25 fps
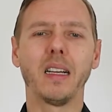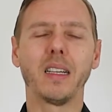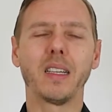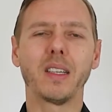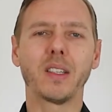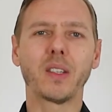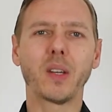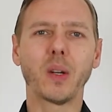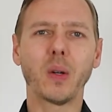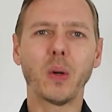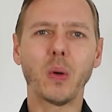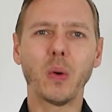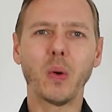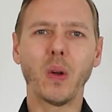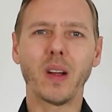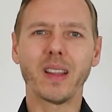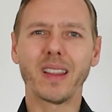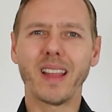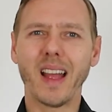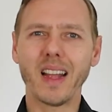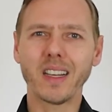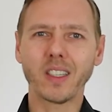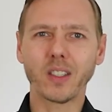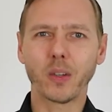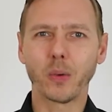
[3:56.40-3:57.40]
So
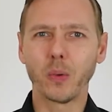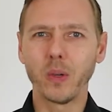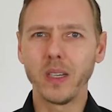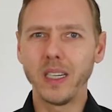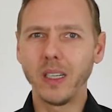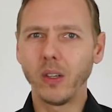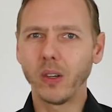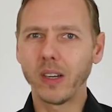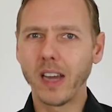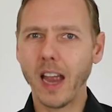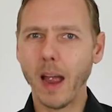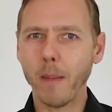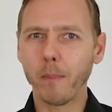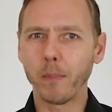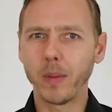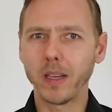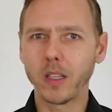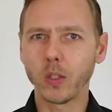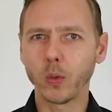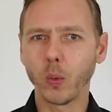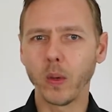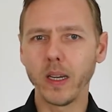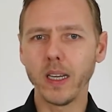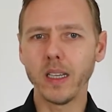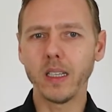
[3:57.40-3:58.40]
that's a real gap
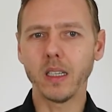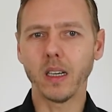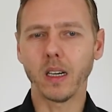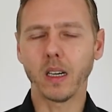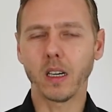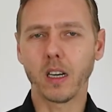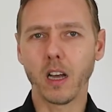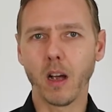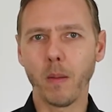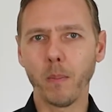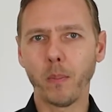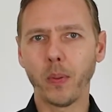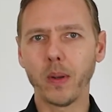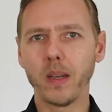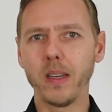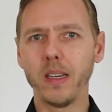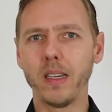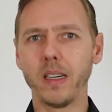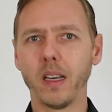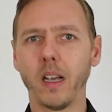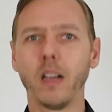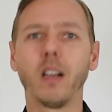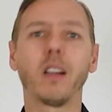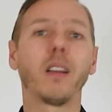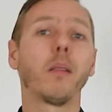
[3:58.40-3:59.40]
between
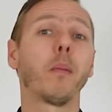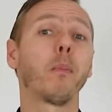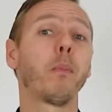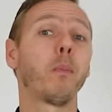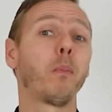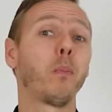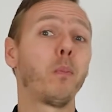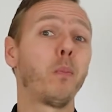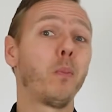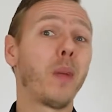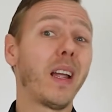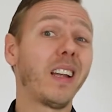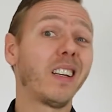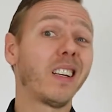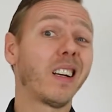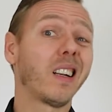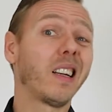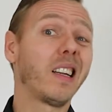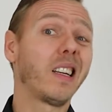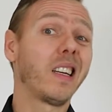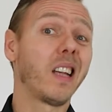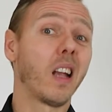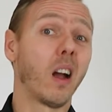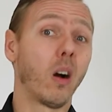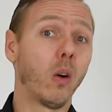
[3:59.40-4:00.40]
company, basically the